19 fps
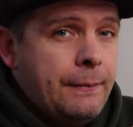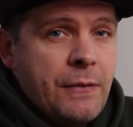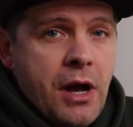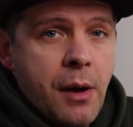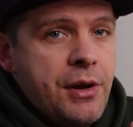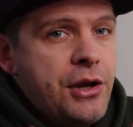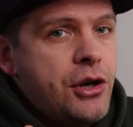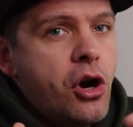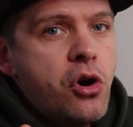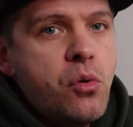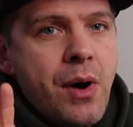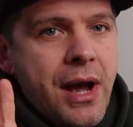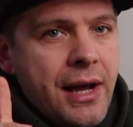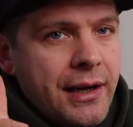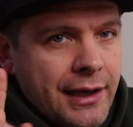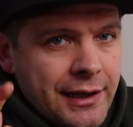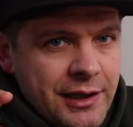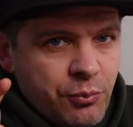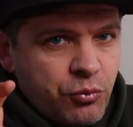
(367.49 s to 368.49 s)
I'm in no way
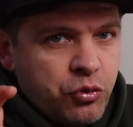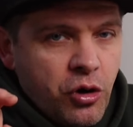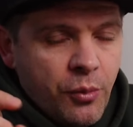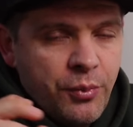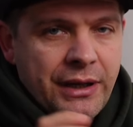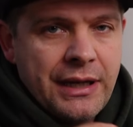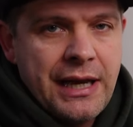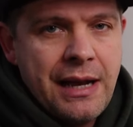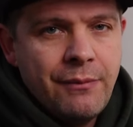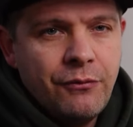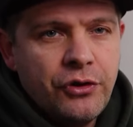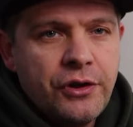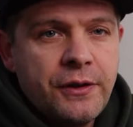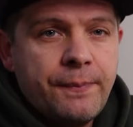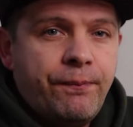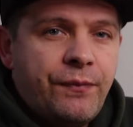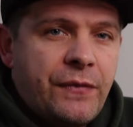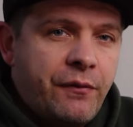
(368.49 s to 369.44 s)
against proper cameras.